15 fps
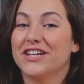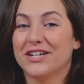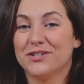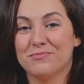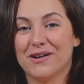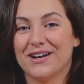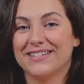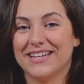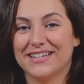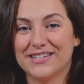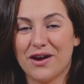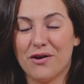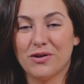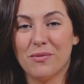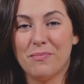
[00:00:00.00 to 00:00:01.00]
Dutch processed
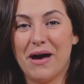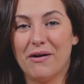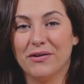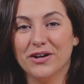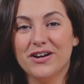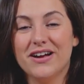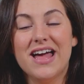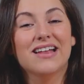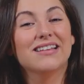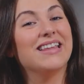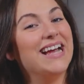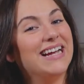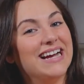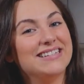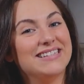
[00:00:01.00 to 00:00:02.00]
cocoa powder.
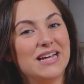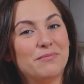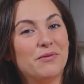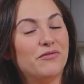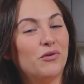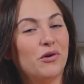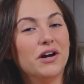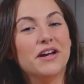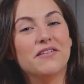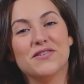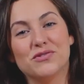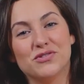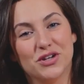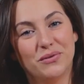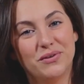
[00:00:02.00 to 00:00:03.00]
Like I said before, if
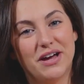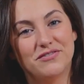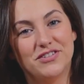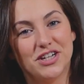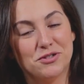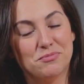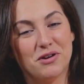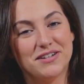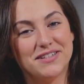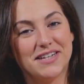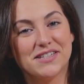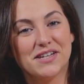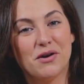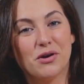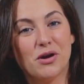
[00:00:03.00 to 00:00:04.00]
you don't have Dutch
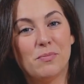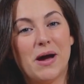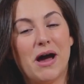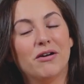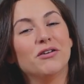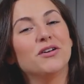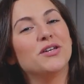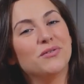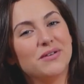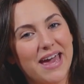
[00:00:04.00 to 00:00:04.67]
processed cocoa powder, you